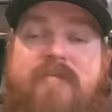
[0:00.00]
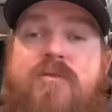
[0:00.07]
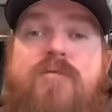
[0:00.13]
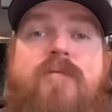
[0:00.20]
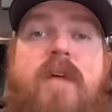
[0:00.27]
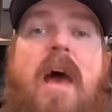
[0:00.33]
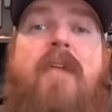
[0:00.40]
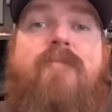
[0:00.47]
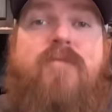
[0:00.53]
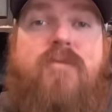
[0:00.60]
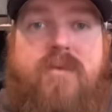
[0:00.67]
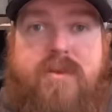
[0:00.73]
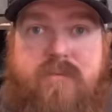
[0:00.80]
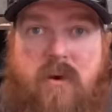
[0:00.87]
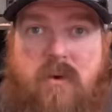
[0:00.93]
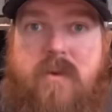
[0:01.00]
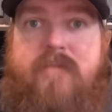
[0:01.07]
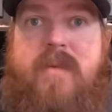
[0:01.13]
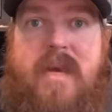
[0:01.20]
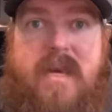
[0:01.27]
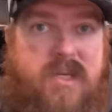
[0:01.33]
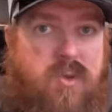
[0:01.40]
you've ever thrown a
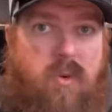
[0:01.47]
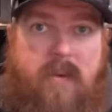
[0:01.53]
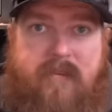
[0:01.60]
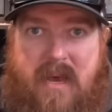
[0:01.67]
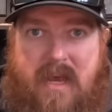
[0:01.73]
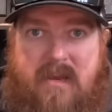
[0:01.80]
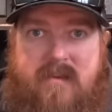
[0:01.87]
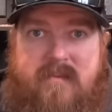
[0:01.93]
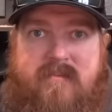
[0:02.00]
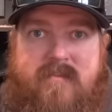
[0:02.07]
big swim bait,